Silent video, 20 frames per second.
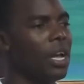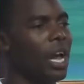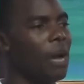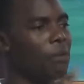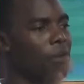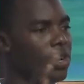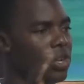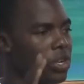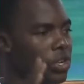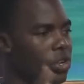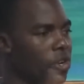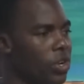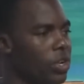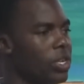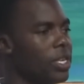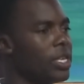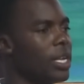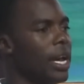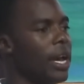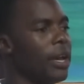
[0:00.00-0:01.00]
I'm going to turn
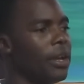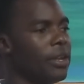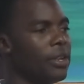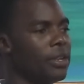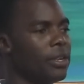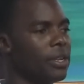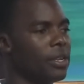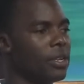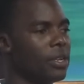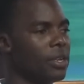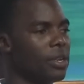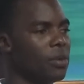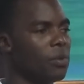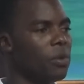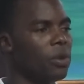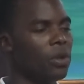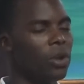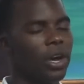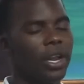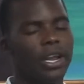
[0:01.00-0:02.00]
aside.
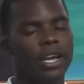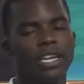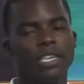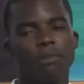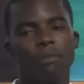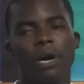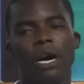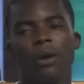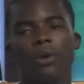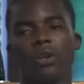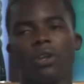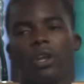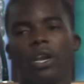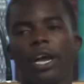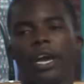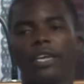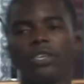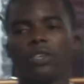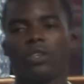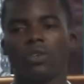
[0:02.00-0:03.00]
With all that's power and all
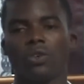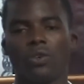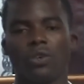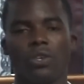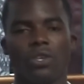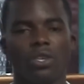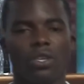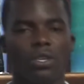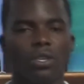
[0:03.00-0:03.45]
that's good.